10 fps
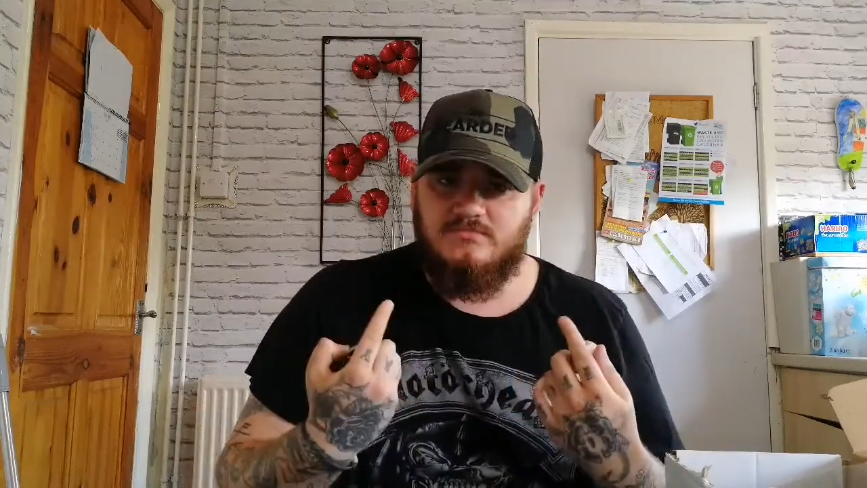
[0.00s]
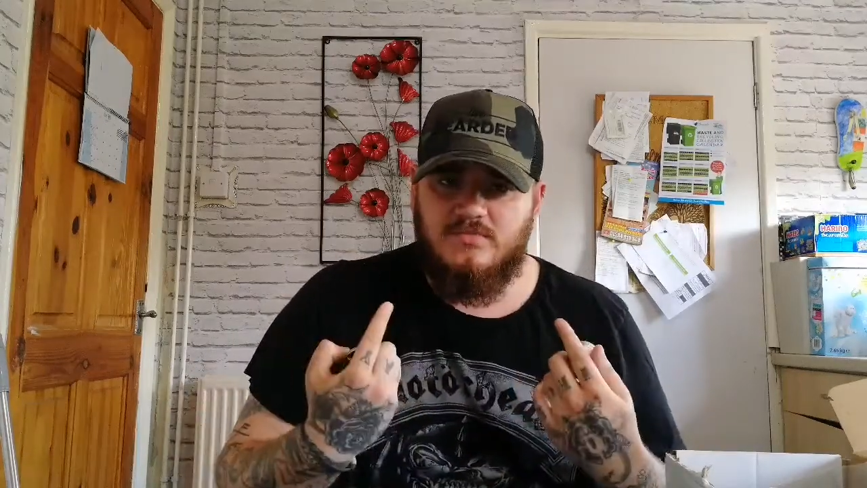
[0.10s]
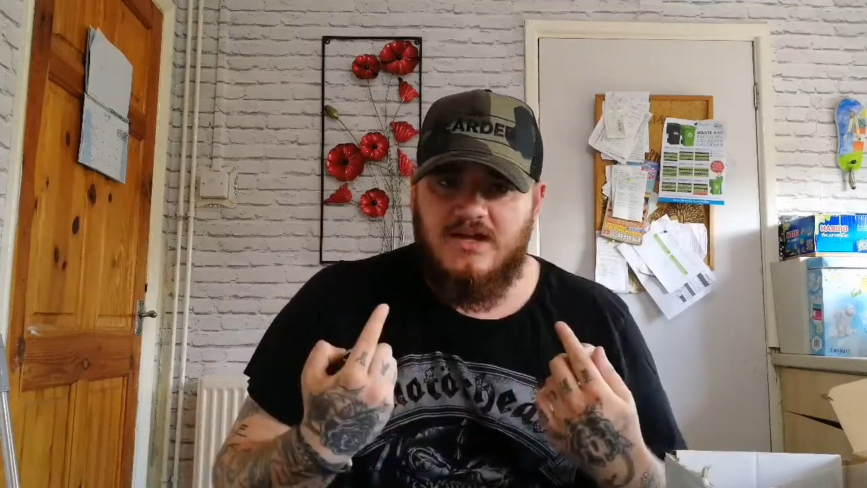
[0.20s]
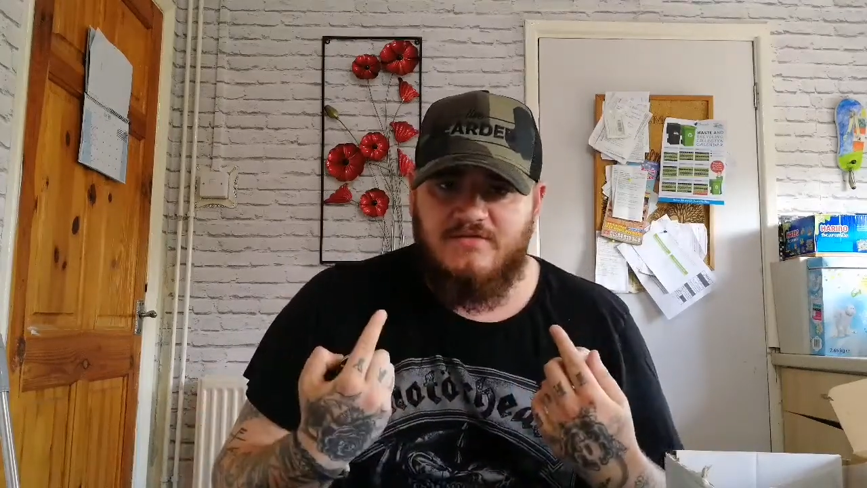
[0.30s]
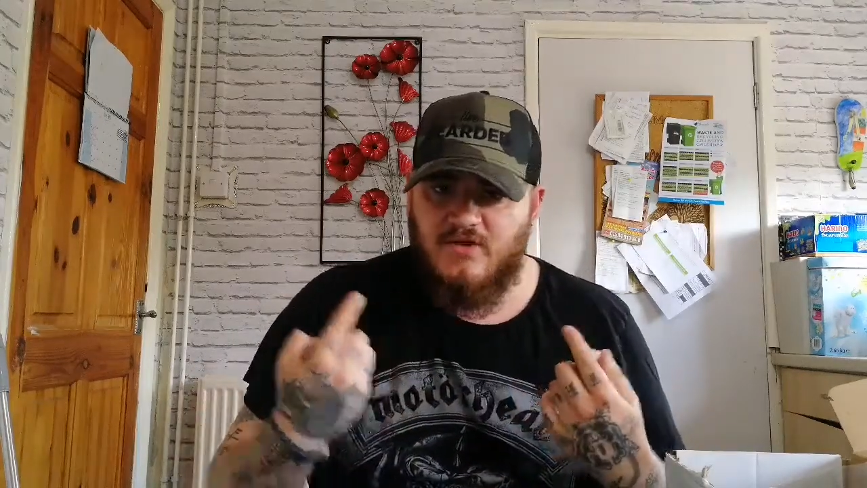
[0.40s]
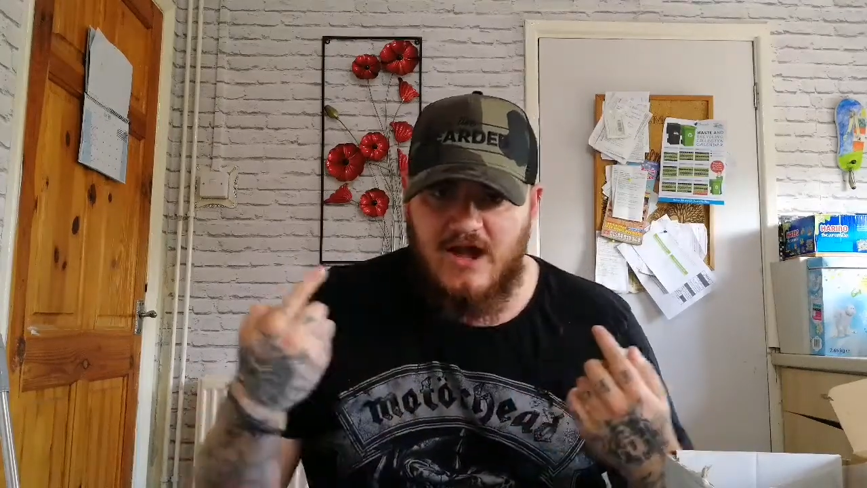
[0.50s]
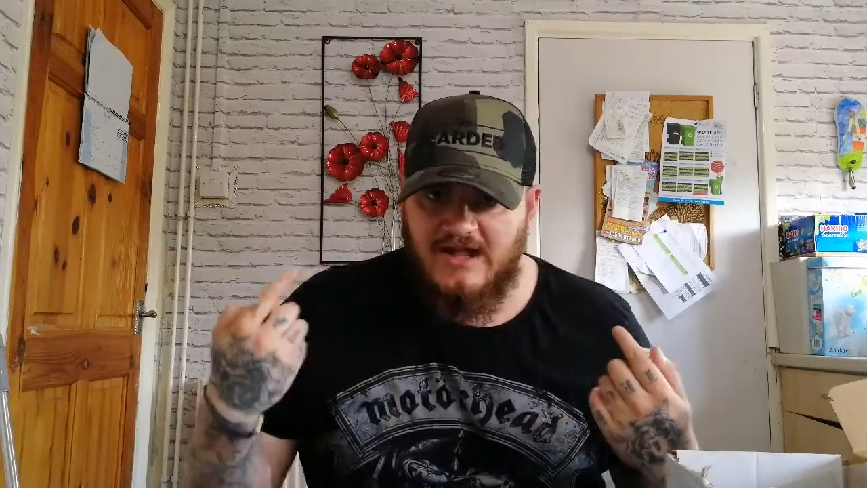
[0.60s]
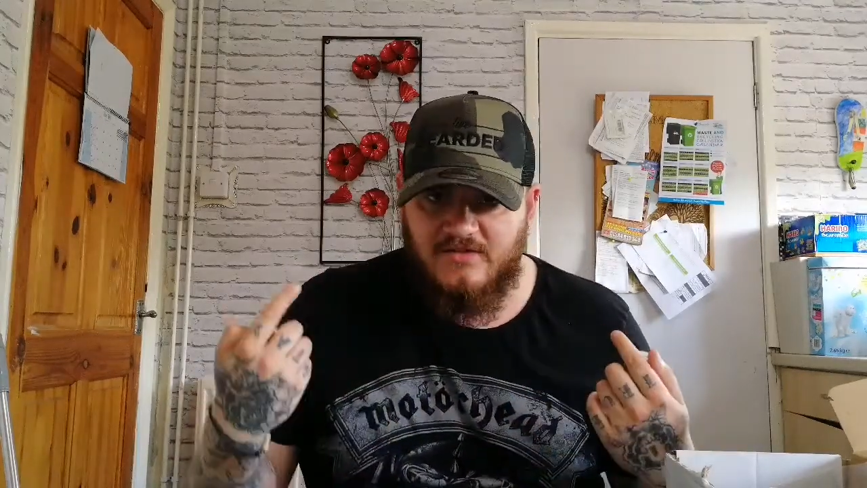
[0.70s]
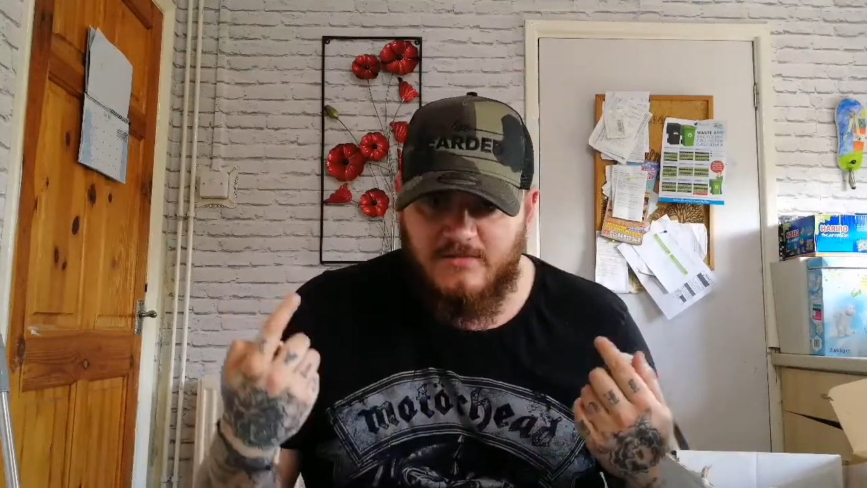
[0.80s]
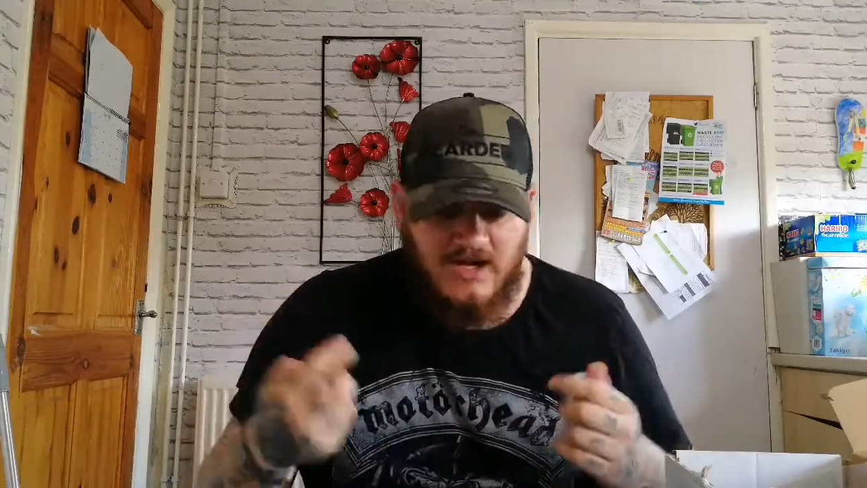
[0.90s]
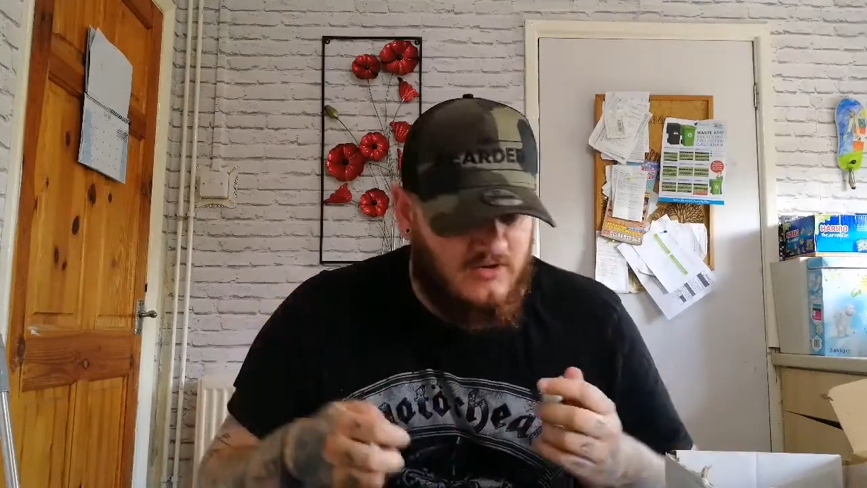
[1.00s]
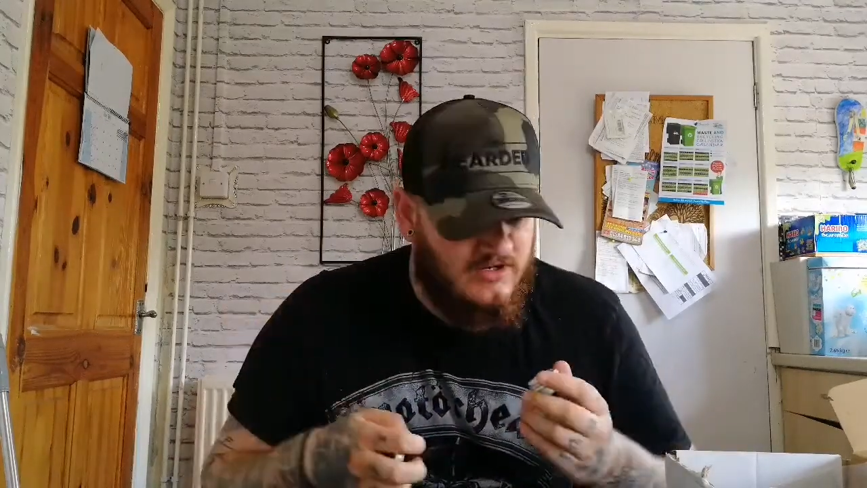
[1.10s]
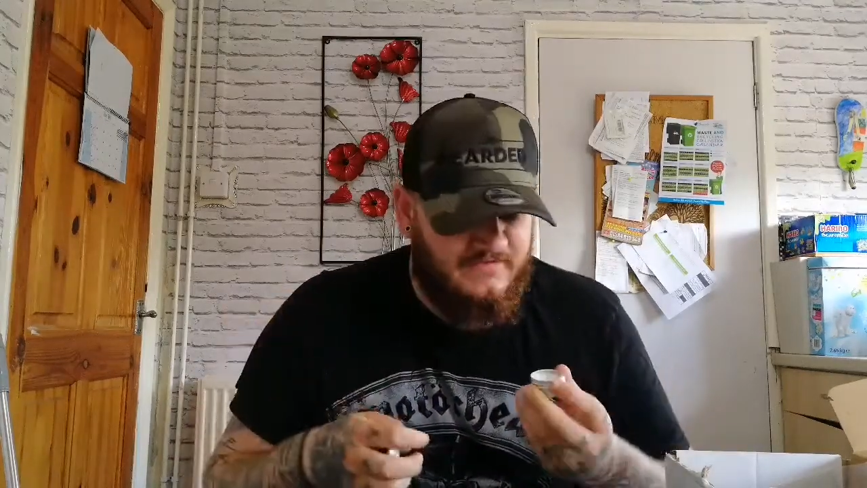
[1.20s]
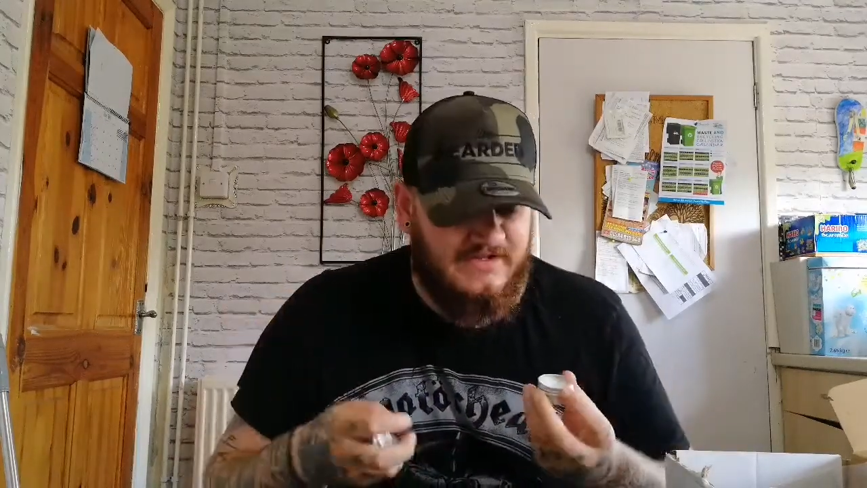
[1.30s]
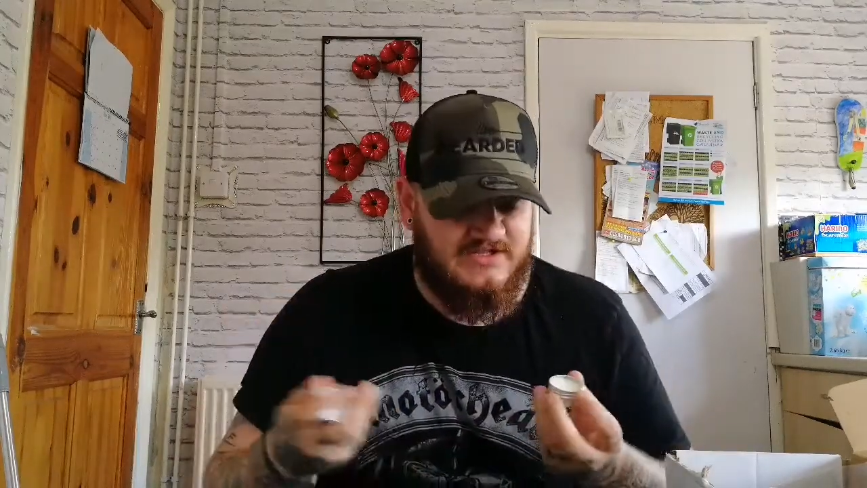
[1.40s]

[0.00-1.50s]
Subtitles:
I haven't got a handlebar or nothing,